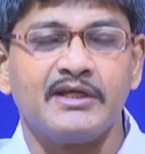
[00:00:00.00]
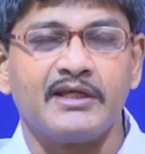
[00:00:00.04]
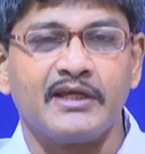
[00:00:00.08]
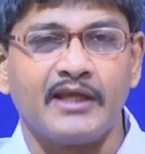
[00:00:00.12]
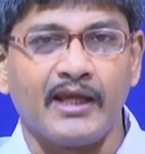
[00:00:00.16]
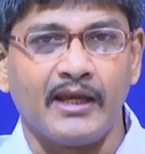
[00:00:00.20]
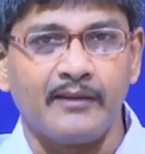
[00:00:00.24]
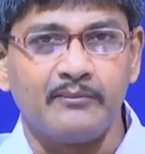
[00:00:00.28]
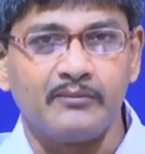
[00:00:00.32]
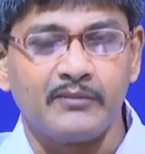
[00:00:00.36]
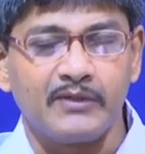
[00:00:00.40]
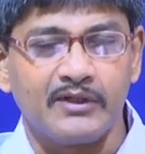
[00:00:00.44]

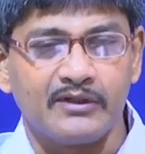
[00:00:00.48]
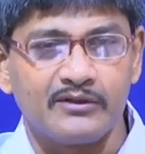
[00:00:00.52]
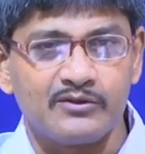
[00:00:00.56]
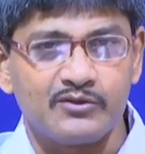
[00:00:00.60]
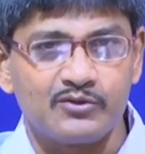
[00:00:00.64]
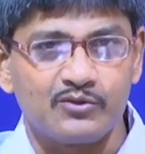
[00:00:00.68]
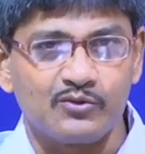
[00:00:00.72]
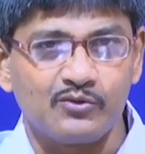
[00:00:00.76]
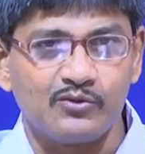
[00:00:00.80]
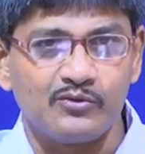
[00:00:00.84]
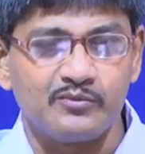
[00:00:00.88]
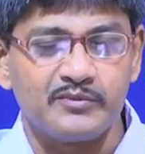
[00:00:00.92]
cam
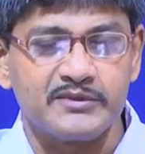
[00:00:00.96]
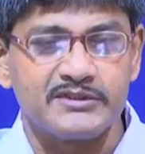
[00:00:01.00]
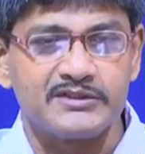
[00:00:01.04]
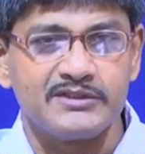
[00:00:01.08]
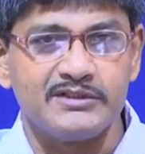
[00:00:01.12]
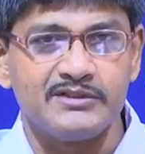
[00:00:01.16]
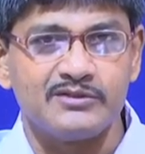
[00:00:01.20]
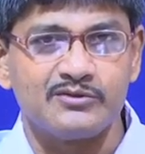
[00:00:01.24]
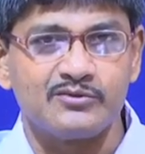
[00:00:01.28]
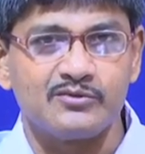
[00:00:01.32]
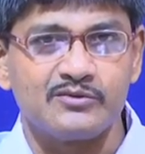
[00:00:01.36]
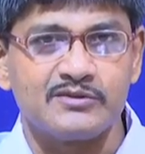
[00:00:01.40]
controlled
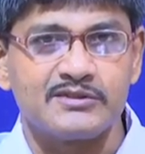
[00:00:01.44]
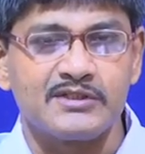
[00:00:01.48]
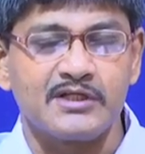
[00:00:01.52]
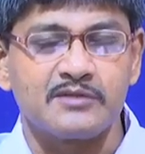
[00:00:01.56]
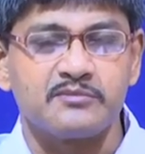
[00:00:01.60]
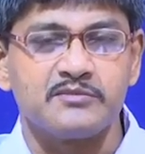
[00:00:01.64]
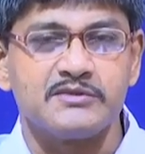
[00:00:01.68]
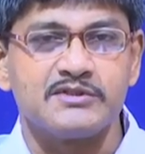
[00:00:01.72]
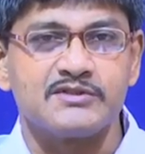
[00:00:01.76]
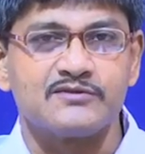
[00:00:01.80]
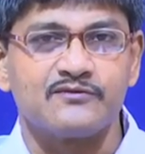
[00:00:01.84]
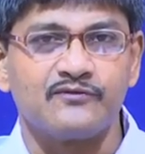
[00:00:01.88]
machine tools,
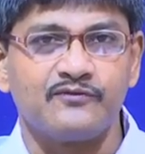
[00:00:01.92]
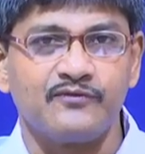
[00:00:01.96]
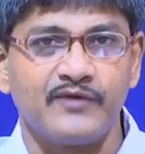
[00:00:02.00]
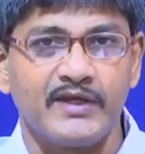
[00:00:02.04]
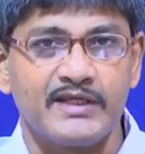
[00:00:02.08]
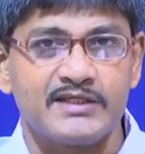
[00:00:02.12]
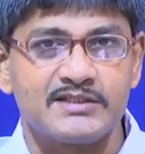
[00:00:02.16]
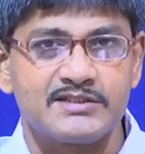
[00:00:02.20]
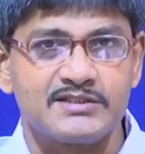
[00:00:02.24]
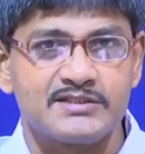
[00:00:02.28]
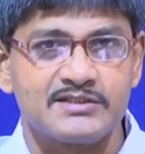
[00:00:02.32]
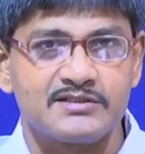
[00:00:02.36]
that means
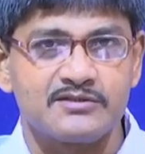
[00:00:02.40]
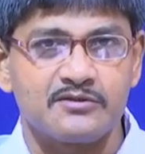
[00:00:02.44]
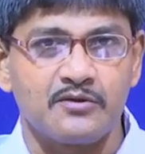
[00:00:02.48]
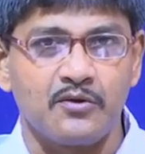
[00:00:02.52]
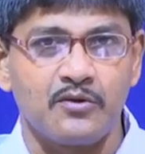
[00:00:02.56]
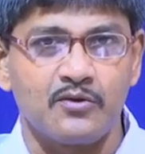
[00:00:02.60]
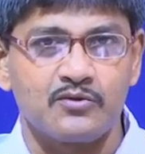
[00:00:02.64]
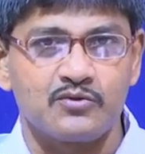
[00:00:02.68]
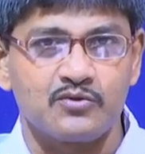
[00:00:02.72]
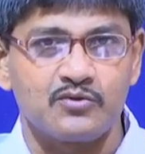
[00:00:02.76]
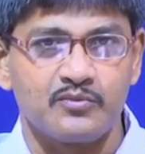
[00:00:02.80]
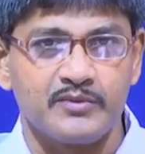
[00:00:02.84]
fixed
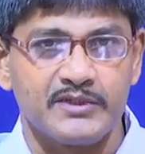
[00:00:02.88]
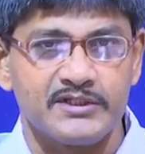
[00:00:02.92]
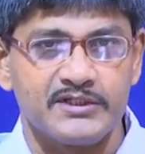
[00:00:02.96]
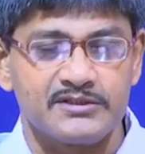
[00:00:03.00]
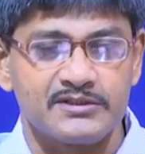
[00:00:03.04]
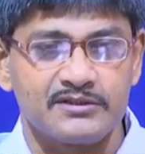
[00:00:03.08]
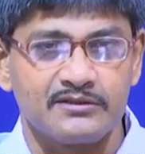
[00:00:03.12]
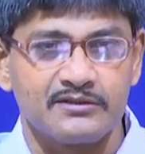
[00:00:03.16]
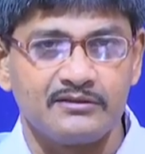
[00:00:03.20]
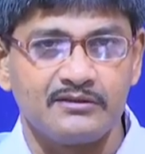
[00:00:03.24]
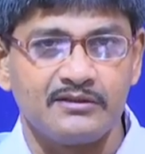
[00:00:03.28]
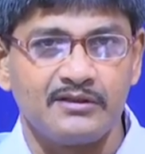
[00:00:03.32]

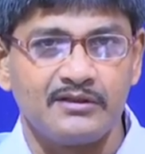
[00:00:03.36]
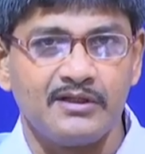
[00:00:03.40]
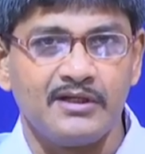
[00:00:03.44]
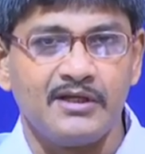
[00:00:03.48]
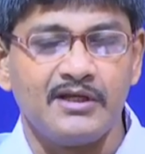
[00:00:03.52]
automation,